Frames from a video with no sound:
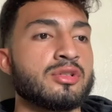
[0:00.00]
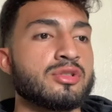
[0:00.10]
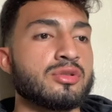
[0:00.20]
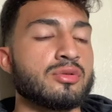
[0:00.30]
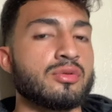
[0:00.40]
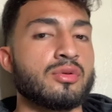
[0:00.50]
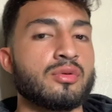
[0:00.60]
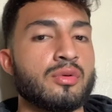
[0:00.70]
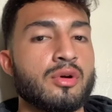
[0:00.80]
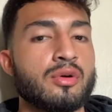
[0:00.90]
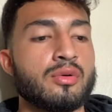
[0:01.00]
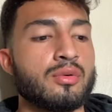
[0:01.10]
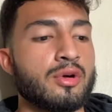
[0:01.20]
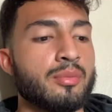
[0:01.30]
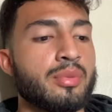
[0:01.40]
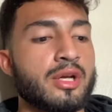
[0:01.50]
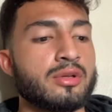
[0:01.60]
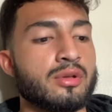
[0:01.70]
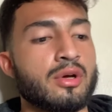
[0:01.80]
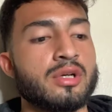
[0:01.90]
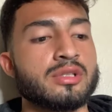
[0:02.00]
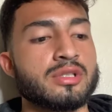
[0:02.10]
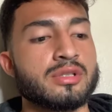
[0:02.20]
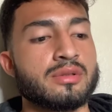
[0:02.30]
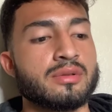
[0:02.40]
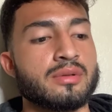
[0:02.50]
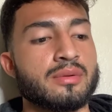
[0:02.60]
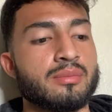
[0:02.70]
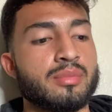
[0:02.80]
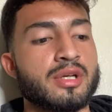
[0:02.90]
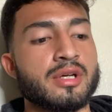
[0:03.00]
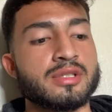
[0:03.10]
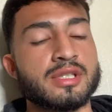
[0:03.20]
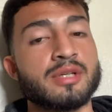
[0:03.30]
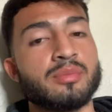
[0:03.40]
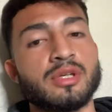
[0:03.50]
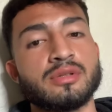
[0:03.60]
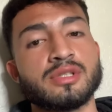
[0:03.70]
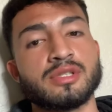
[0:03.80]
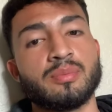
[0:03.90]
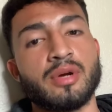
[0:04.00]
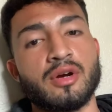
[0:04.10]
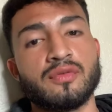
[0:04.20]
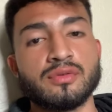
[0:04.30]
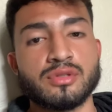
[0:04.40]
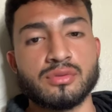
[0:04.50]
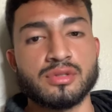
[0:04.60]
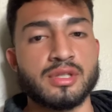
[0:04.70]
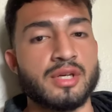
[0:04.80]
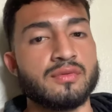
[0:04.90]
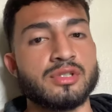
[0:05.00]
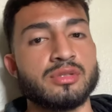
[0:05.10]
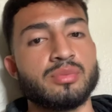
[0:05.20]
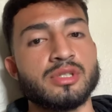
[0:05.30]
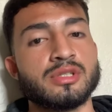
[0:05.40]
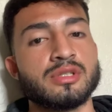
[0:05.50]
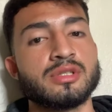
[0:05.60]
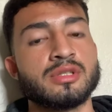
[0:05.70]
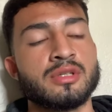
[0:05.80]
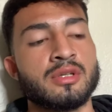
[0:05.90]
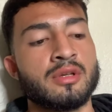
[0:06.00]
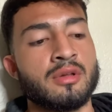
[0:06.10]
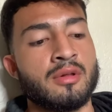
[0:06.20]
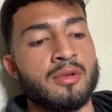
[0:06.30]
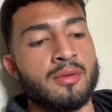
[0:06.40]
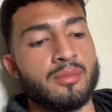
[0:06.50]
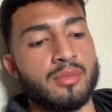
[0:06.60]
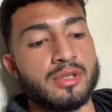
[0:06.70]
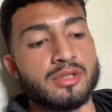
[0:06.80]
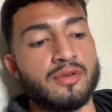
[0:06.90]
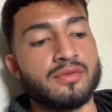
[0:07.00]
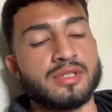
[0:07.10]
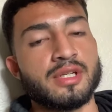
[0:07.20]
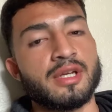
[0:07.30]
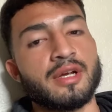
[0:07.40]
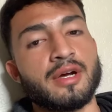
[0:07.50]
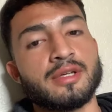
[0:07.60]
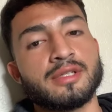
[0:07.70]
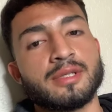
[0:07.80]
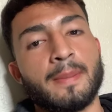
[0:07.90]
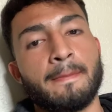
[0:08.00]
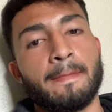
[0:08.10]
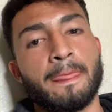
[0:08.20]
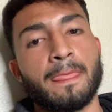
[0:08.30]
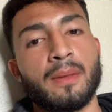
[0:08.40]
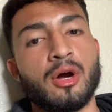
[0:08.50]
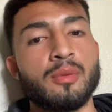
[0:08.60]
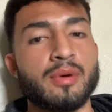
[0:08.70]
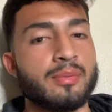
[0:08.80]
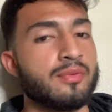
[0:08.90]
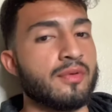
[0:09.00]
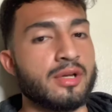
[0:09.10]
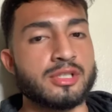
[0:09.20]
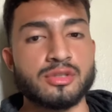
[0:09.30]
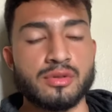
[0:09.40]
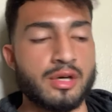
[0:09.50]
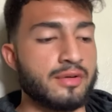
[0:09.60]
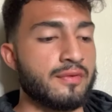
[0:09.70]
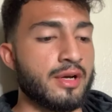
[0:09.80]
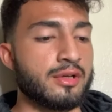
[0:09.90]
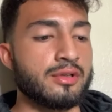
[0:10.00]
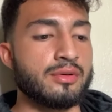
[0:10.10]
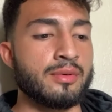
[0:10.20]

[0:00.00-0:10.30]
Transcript: to grow a better launch, because it can be used as a powerful tool to leverage your business. That's all for today, guys. Hope I provided you a lot of value.